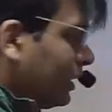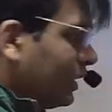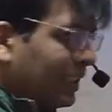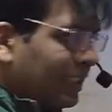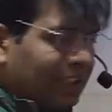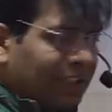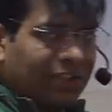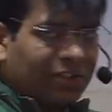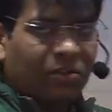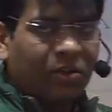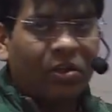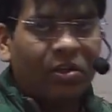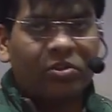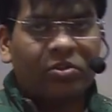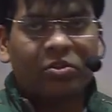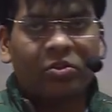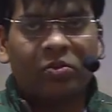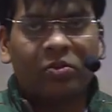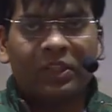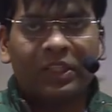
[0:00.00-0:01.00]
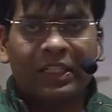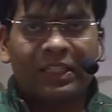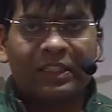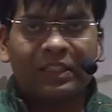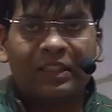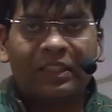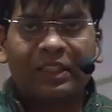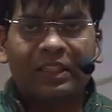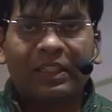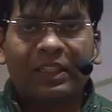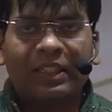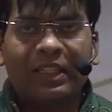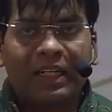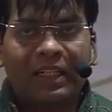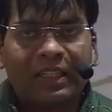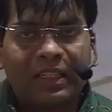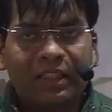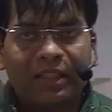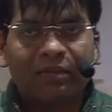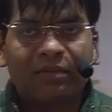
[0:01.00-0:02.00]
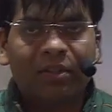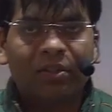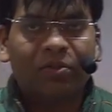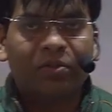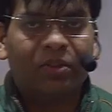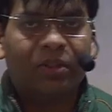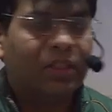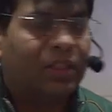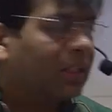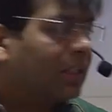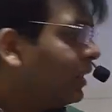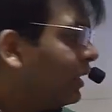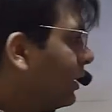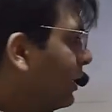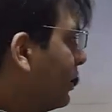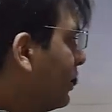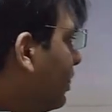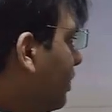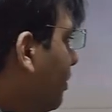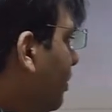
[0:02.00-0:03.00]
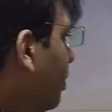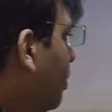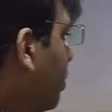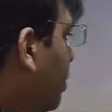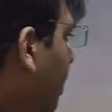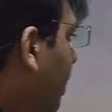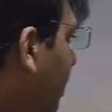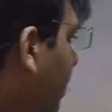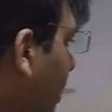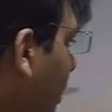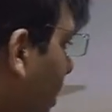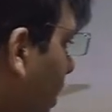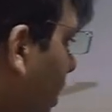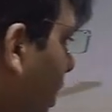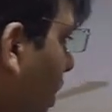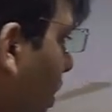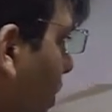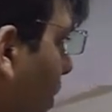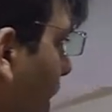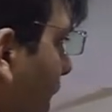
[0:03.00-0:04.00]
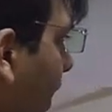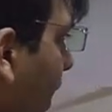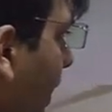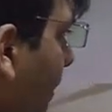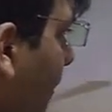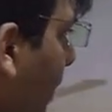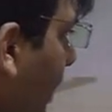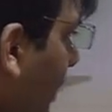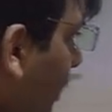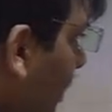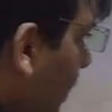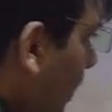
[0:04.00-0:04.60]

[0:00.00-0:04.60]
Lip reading: This is also known as the Iranian revolution. And this revolution, what happened?